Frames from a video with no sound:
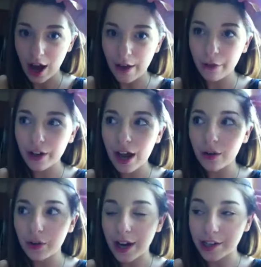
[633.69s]
I thought I
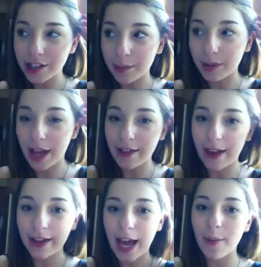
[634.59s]
could actually play
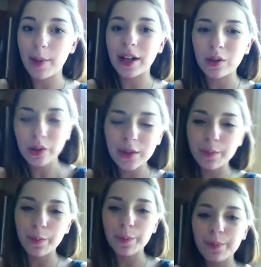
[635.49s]
that game. I mean, it looked
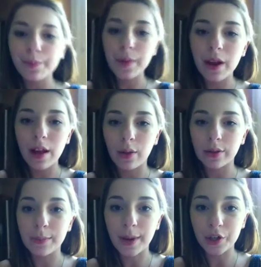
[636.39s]
it
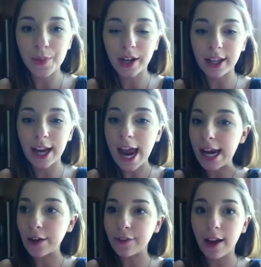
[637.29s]
looked much better than
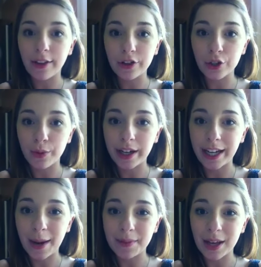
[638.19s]
any of the other Tomb Raider
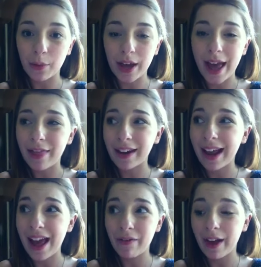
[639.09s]
games that were that
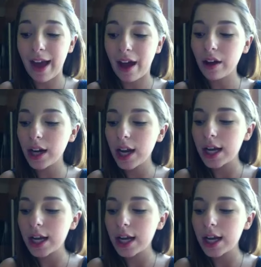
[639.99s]
are ever out.